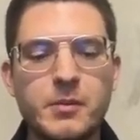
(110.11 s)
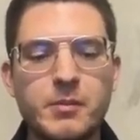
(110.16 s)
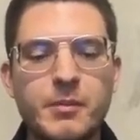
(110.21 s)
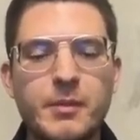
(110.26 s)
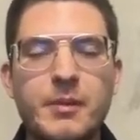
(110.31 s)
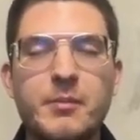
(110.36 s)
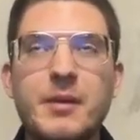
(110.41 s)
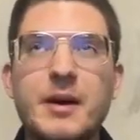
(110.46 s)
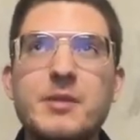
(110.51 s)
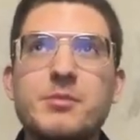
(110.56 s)

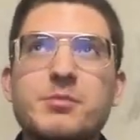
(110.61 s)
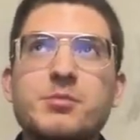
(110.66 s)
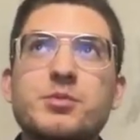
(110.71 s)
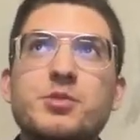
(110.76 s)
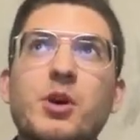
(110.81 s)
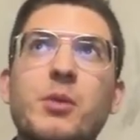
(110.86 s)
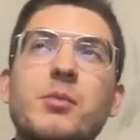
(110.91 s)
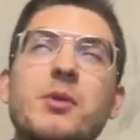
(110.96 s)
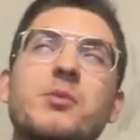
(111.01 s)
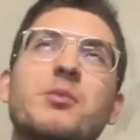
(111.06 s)
My
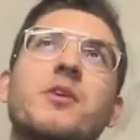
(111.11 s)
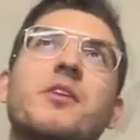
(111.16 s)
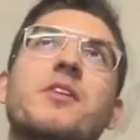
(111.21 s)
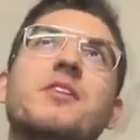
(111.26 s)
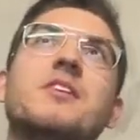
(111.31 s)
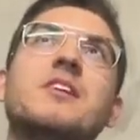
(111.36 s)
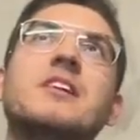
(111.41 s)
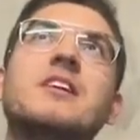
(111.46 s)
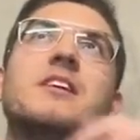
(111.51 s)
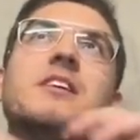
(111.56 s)
problem with
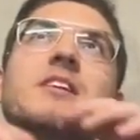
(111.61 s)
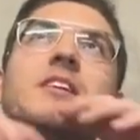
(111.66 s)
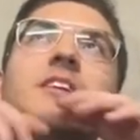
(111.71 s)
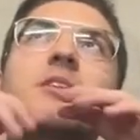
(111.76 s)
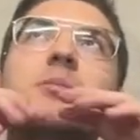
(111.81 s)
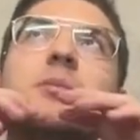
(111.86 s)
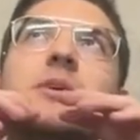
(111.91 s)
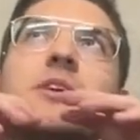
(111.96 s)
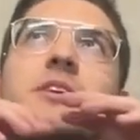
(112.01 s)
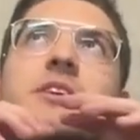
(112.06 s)
it a
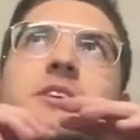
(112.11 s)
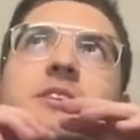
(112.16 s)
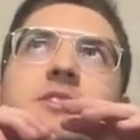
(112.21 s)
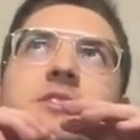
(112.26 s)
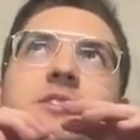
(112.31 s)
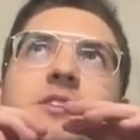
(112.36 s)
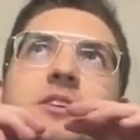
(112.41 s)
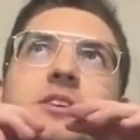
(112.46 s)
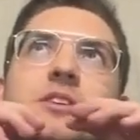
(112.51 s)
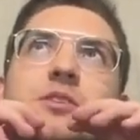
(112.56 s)
little bit
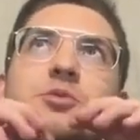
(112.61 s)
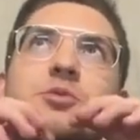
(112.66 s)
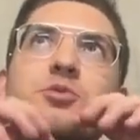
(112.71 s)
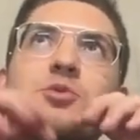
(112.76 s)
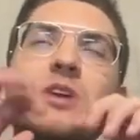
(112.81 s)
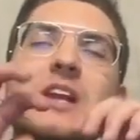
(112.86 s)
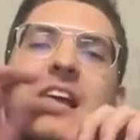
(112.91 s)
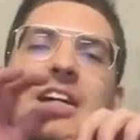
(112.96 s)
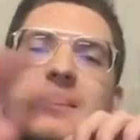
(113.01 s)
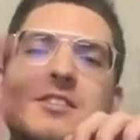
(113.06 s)
is the
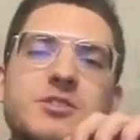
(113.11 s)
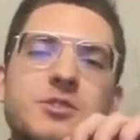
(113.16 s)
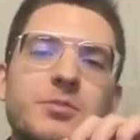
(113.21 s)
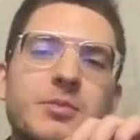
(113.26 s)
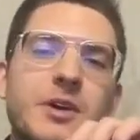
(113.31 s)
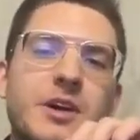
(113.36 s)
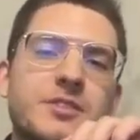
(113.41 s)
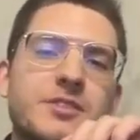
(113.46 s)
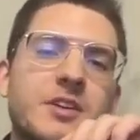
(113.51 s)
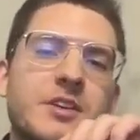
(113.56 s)
freelancer
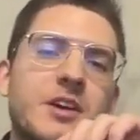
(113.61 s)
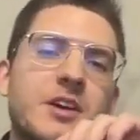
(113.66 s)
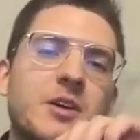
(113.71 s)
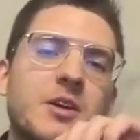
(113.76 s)
part,